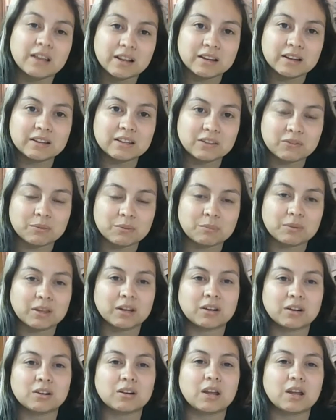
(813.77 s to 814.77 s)
and leave them
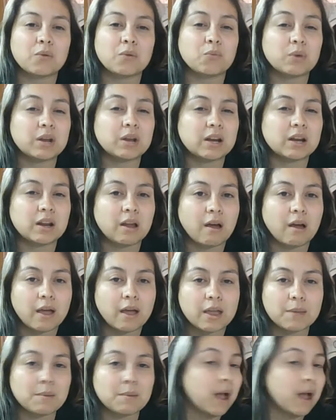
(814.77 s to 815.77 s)
there. And when
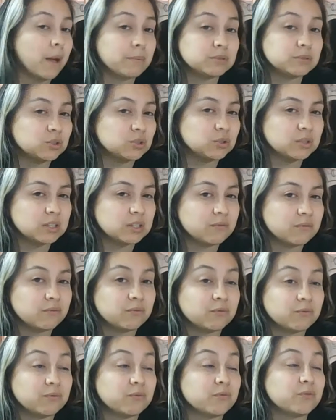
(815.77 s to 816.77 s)
I am absolutely
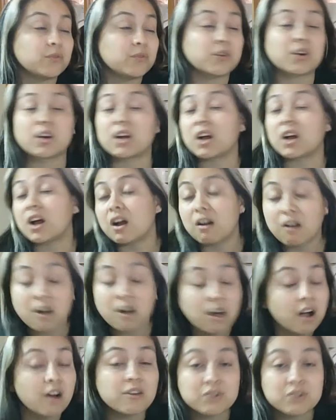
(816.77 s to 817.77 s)
for
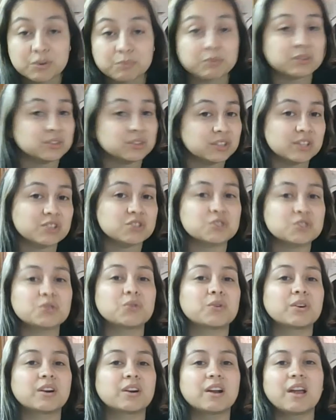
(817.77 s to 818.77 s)
100%
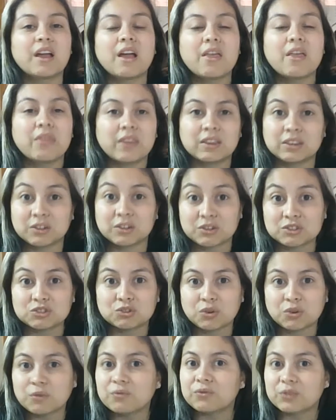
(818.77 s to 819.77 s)
sure that there is
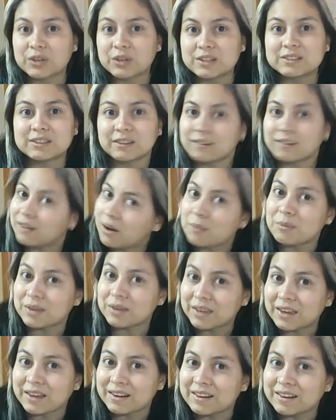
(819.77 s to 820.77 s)
no freezing
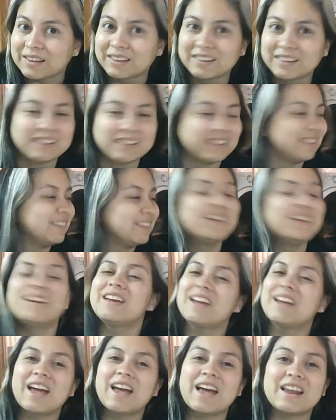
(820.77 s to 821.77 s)
coming in,
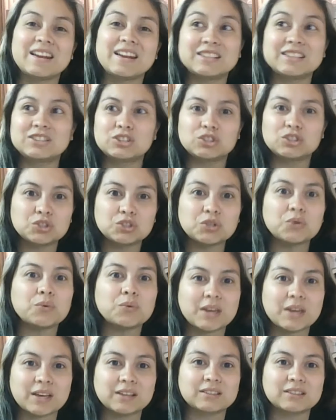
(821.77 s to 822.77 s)
at least 2
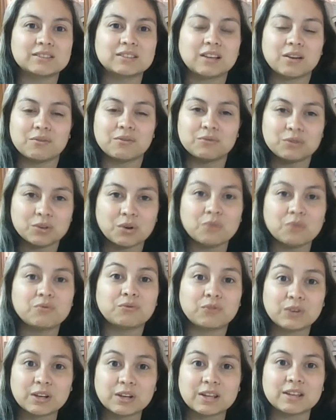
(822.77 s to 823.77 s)
weeks of no
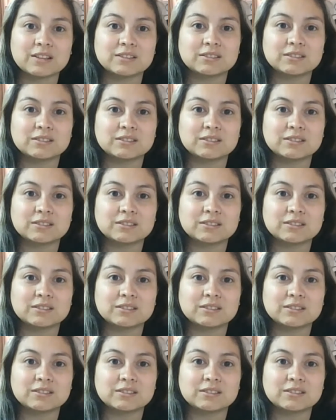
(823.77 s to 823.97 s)
freeze